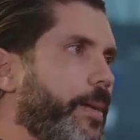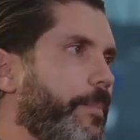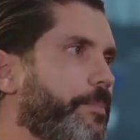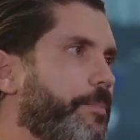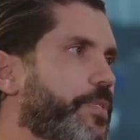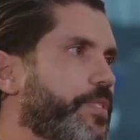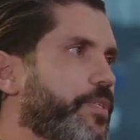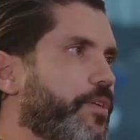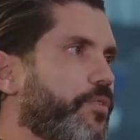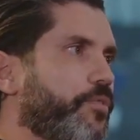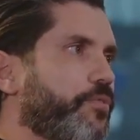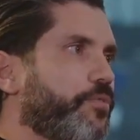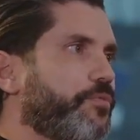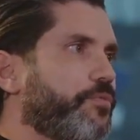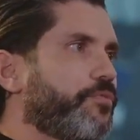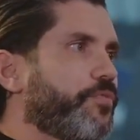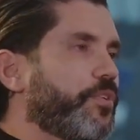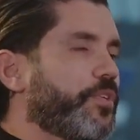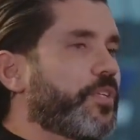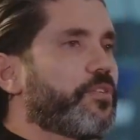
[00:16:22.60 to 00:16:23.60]
So
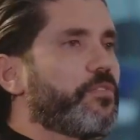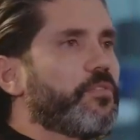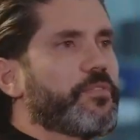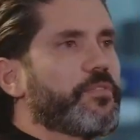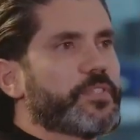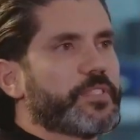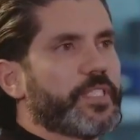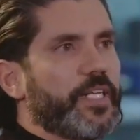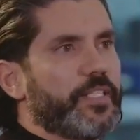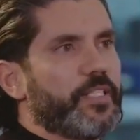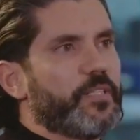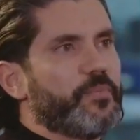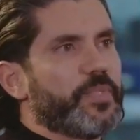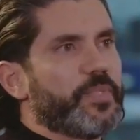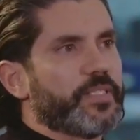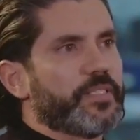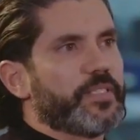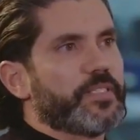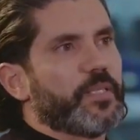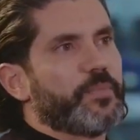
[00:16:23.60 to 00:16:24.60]
for the cruise liner
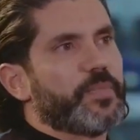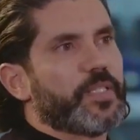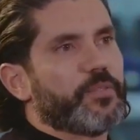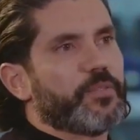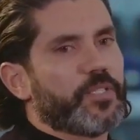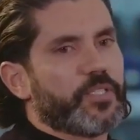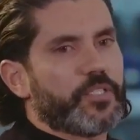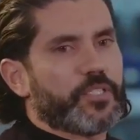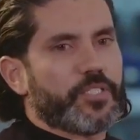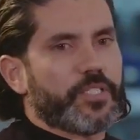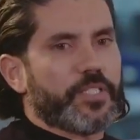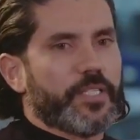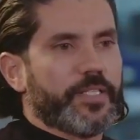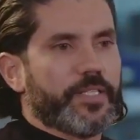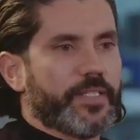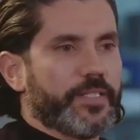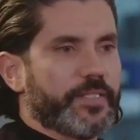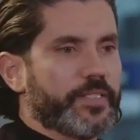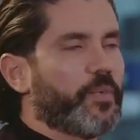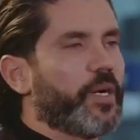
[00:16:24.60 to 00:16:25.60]
business, something which
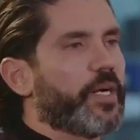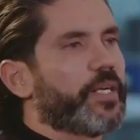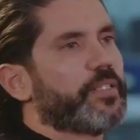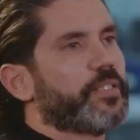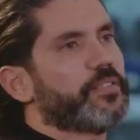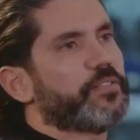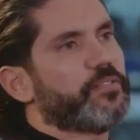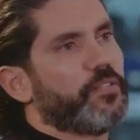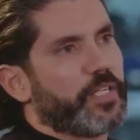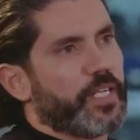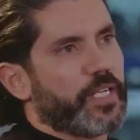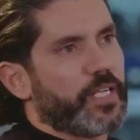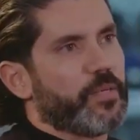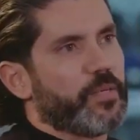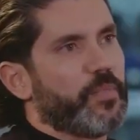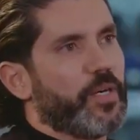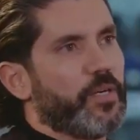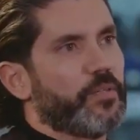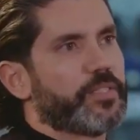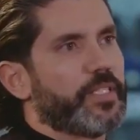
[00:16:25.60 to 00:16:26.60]
the market is talking
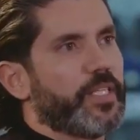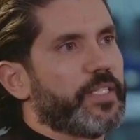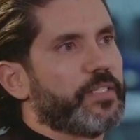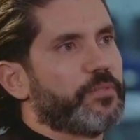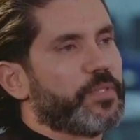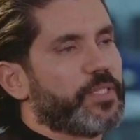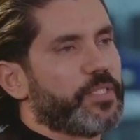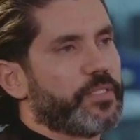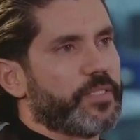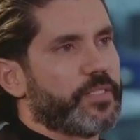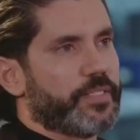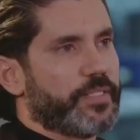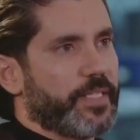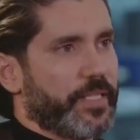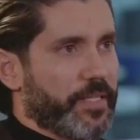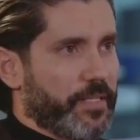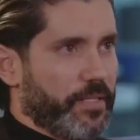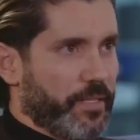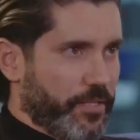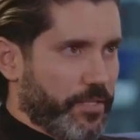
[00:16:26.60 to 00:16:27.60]
about and which is the
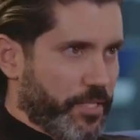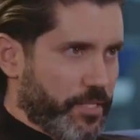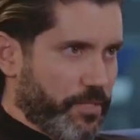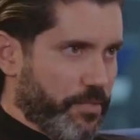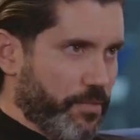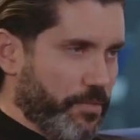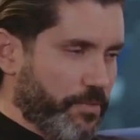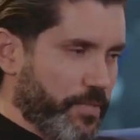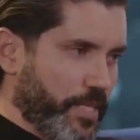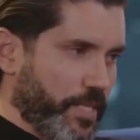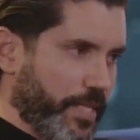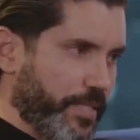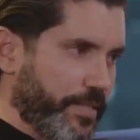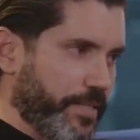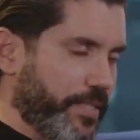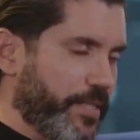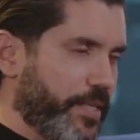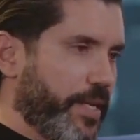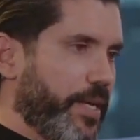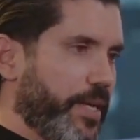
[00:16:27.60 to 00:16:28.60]
second largest cruise
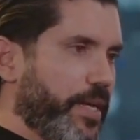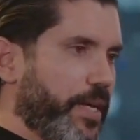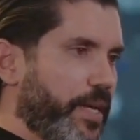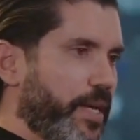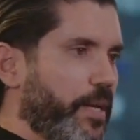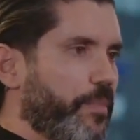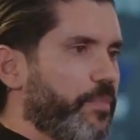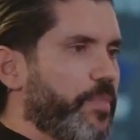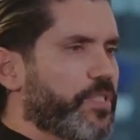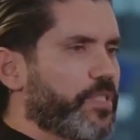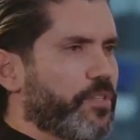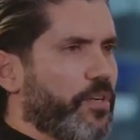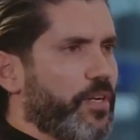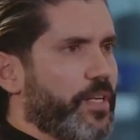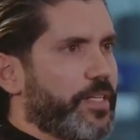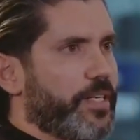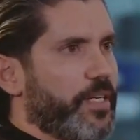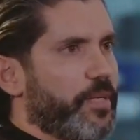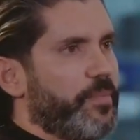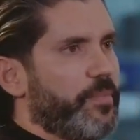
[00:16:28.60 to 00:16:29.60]
liner is
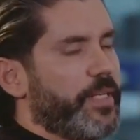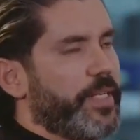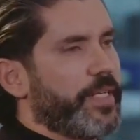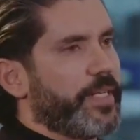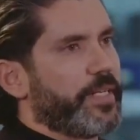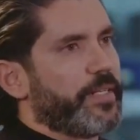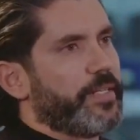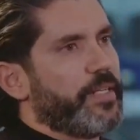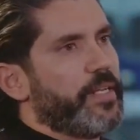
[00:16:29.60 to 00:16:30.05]
Royal Caribbean.